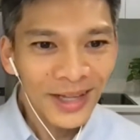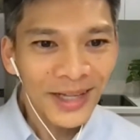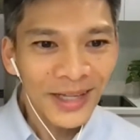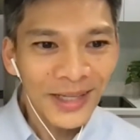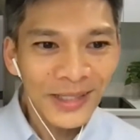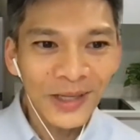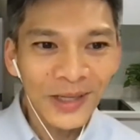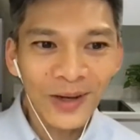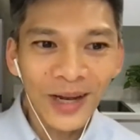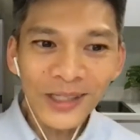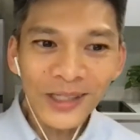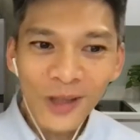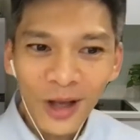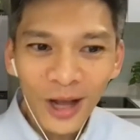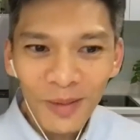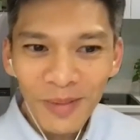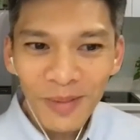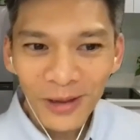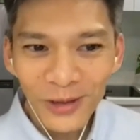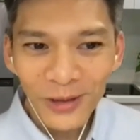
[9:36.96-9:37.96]
So let's talk
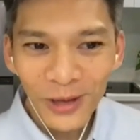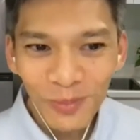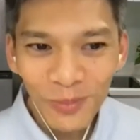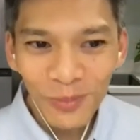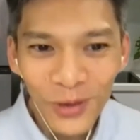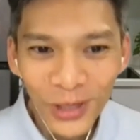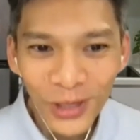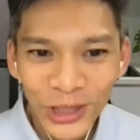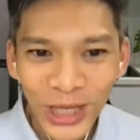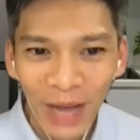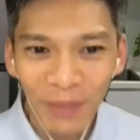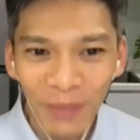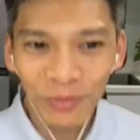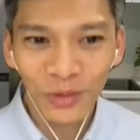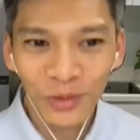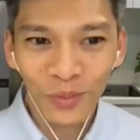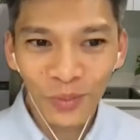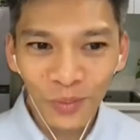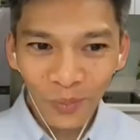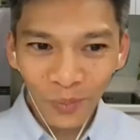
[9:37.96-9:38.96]
about your book,
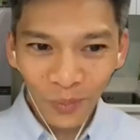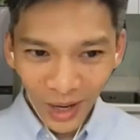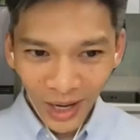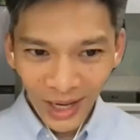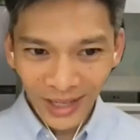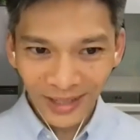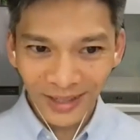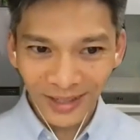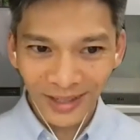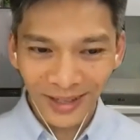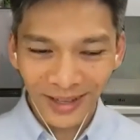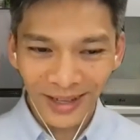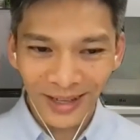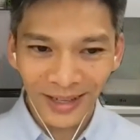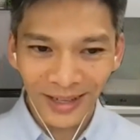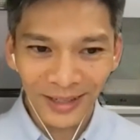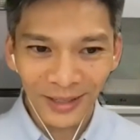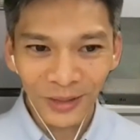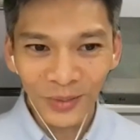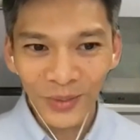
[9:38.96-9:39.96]
Chapter 1.
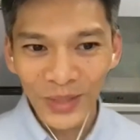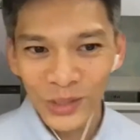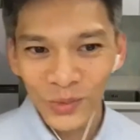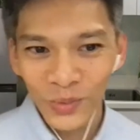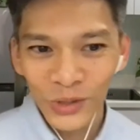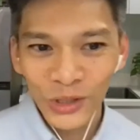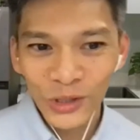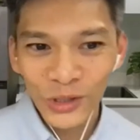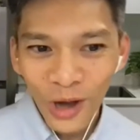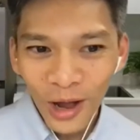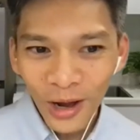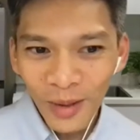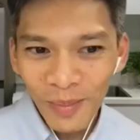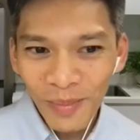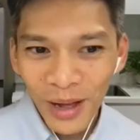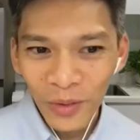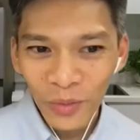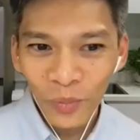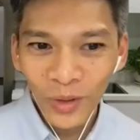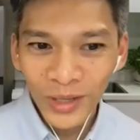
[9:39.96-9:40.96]
Luis, would you talk
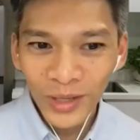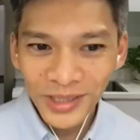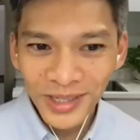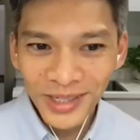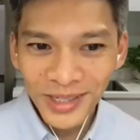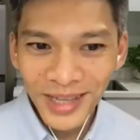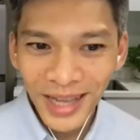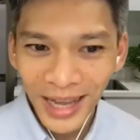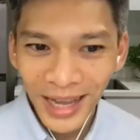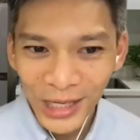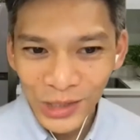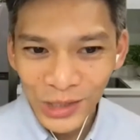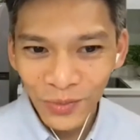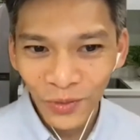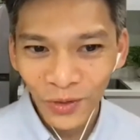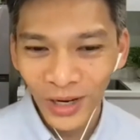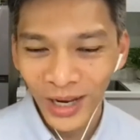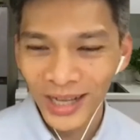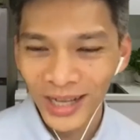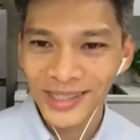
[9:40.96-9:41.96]
about what's the case
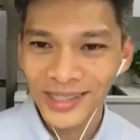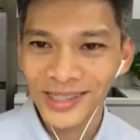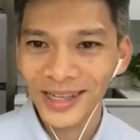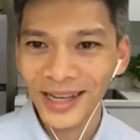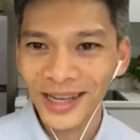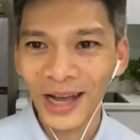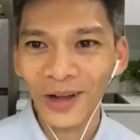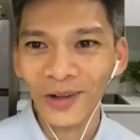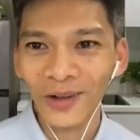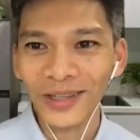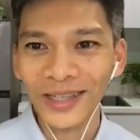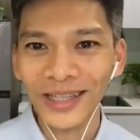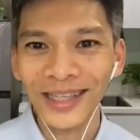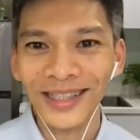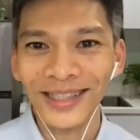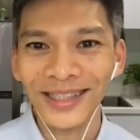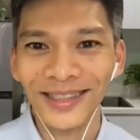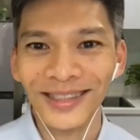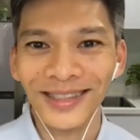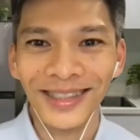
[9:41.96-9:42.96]
for SEL
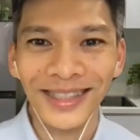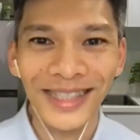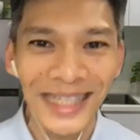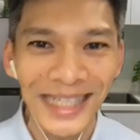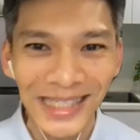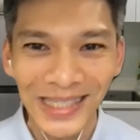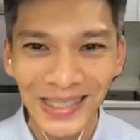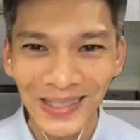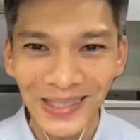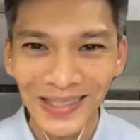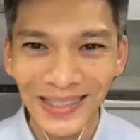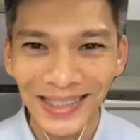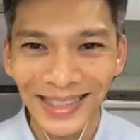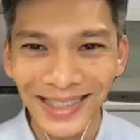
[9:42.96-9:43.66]
in TESOL?